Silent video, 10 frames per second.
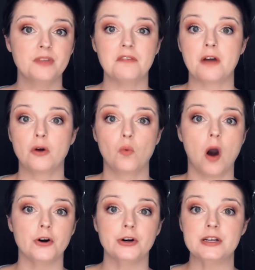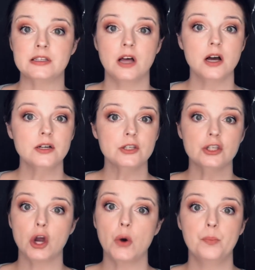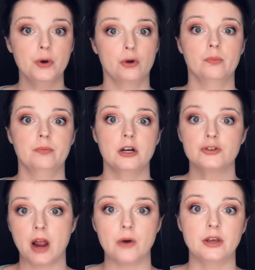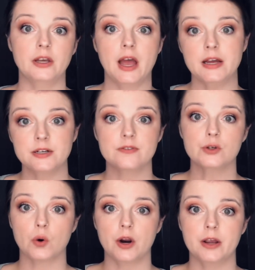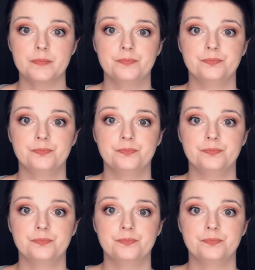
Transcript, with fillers: they found water in his lungs, so boom, a drowning. End of story.